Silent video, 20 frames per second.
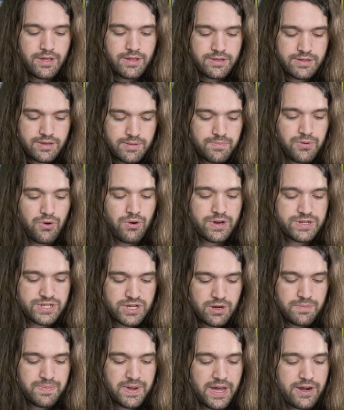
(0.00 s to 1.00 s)
the boards
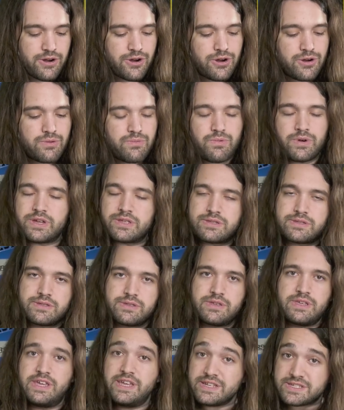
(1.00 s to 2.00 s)
are better
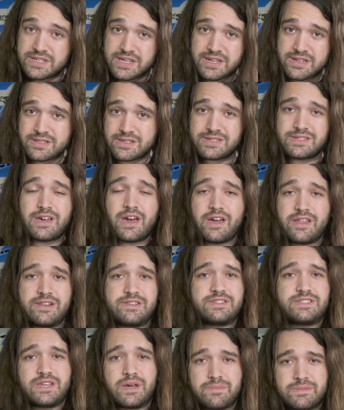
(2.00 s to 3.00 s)
with heatsink design
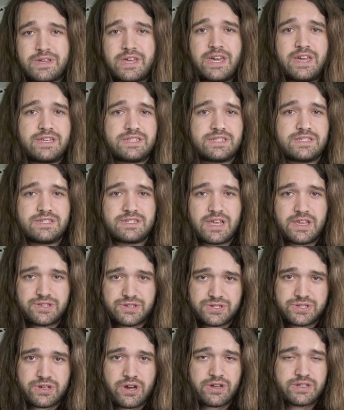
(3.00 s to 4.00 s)
in some cases, as
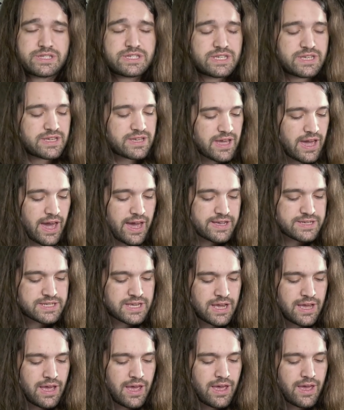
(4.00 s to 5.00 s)
you saw at C E S.
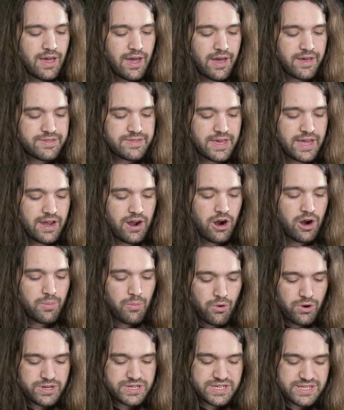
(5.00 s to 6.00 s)
Uh, they are
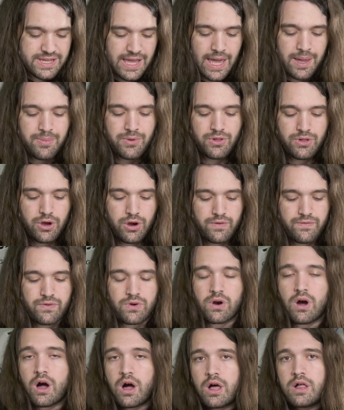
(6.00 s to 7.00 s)
more stable
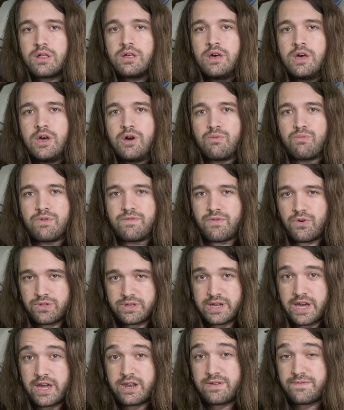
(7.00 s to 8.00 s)
overall. We've
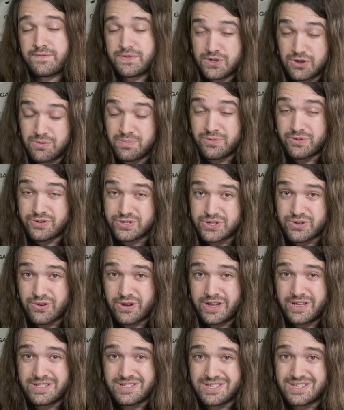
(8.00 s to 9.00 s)
only had a few blue
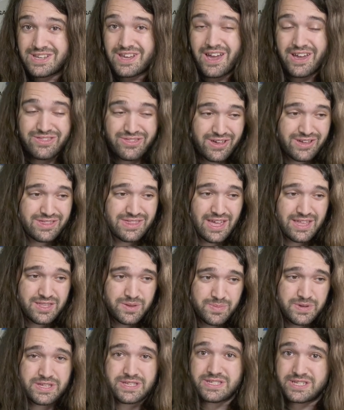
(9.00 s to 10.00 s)
screens. I'd like that
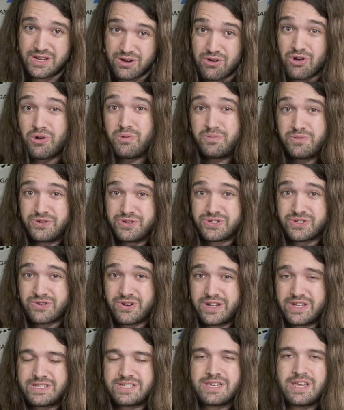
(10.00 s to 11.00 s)
to be zero blue
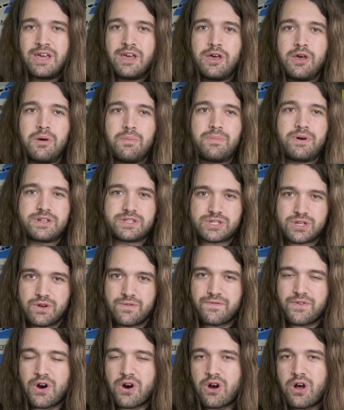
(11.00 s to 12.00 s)
screens, but so
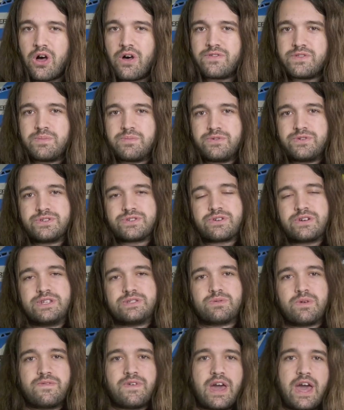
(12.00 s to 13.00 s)
far all of the blue
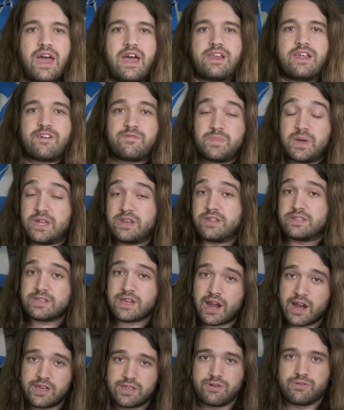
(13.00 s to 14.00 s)
screens we've had have been
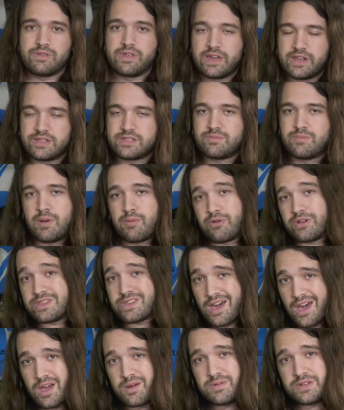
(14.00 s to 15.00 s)
entirely related to memory
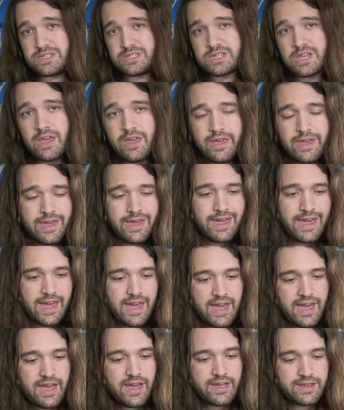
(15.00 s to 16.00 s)
timings,
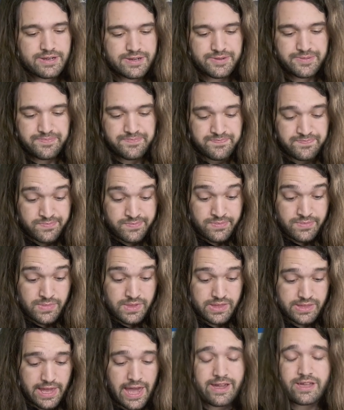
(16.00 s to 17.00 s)
and
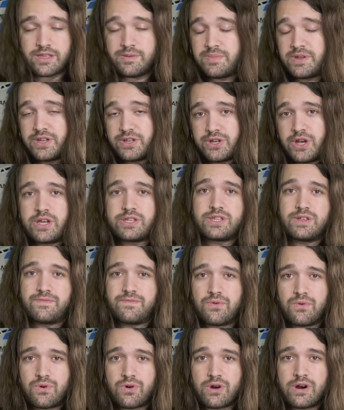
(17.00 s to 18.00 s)
that can be adjusted
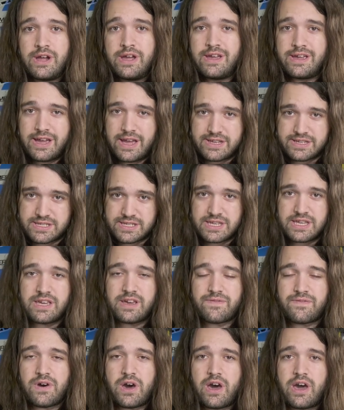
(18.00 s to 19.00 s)
for as E
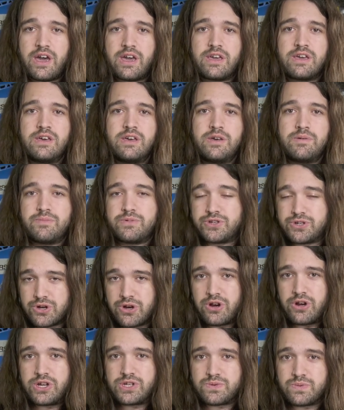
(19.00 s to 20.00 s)
F I
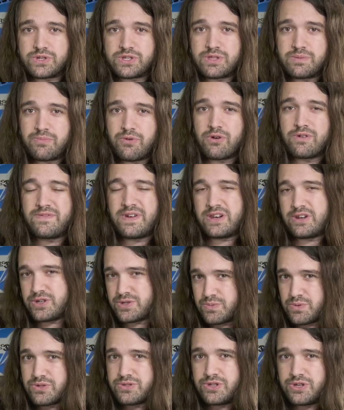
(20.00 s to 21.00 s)
matures, which the board
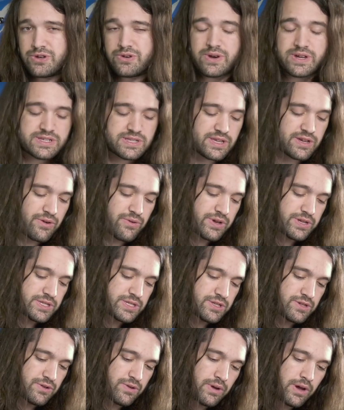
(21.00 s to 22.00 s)
vendors will do, as they always
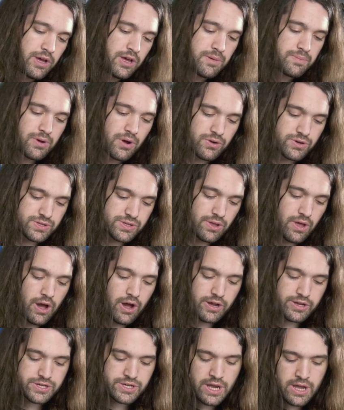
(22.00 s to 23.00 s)
do
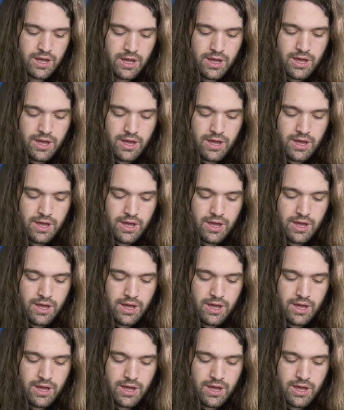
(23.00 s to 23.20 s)
post-launch.